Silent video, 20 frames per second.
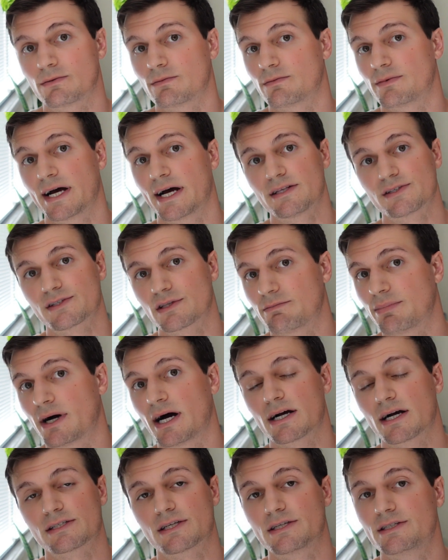that's the
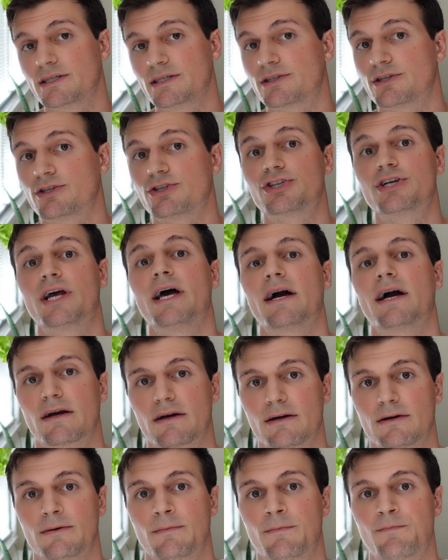box I need to check.
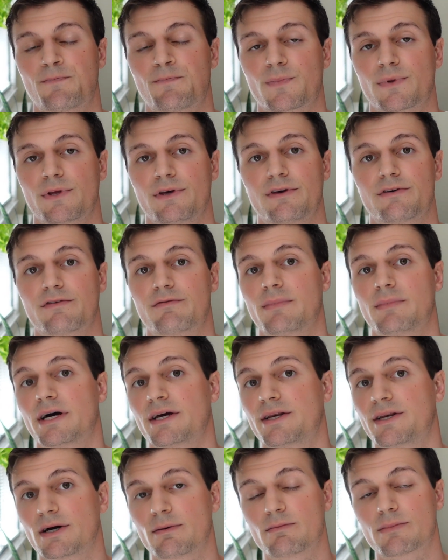If my
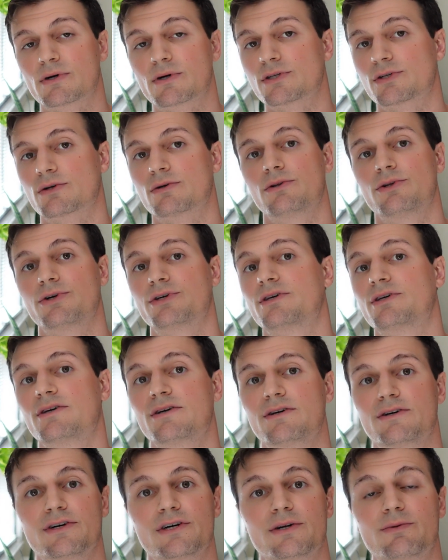numbers are
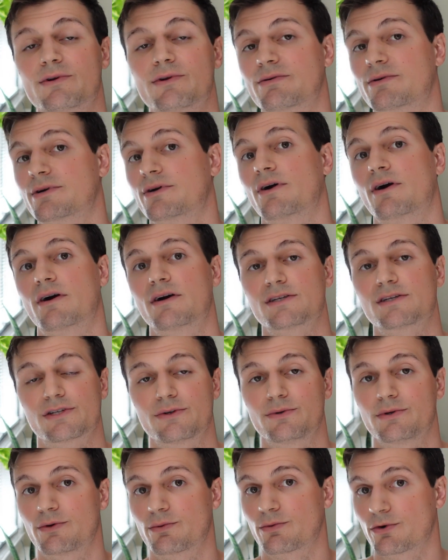looking good with regards
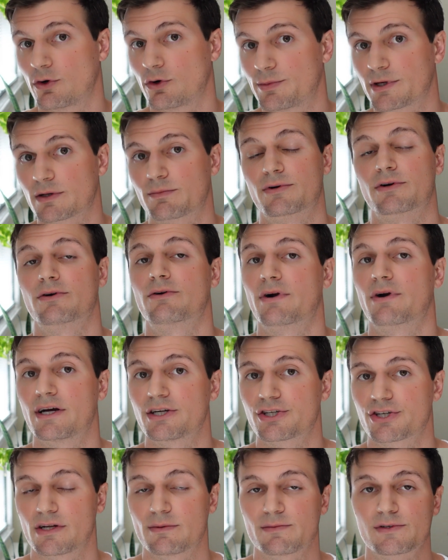to an aerobic
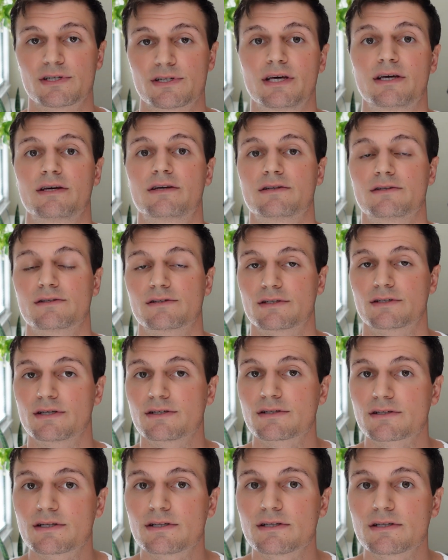progression, I'm staying
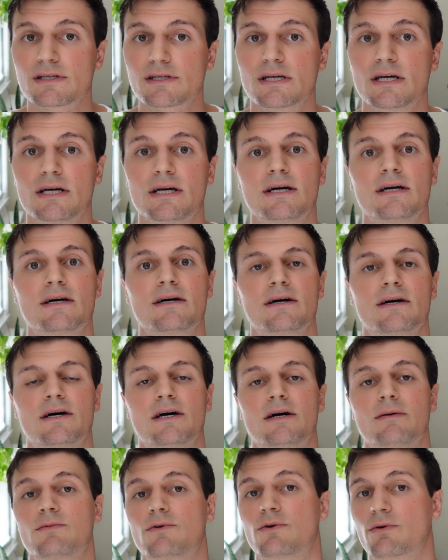consistent,
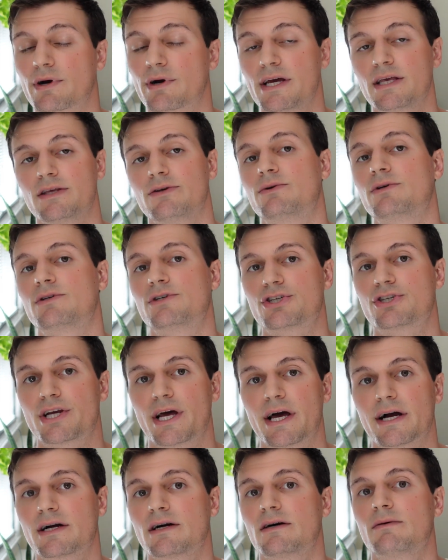great, you can
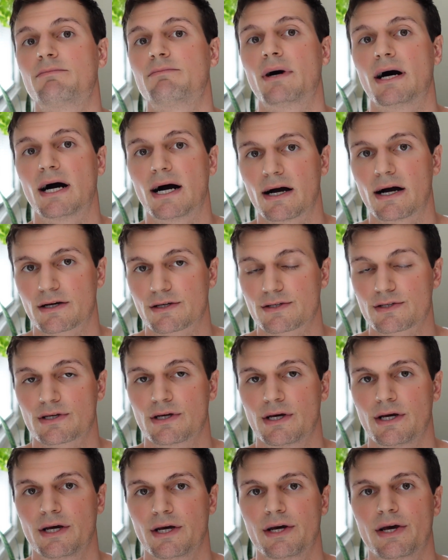check a box.
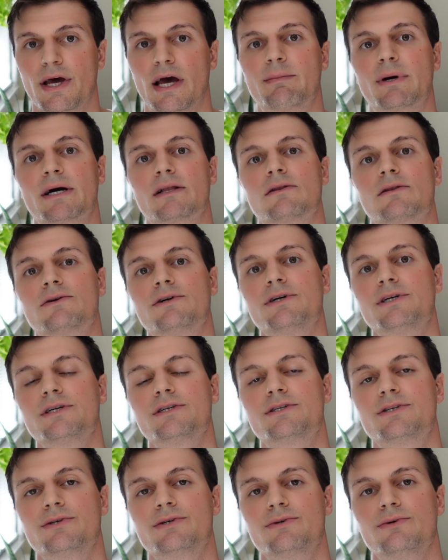Am I
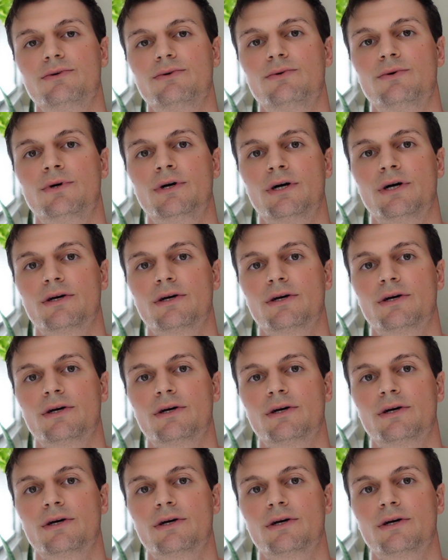learning to,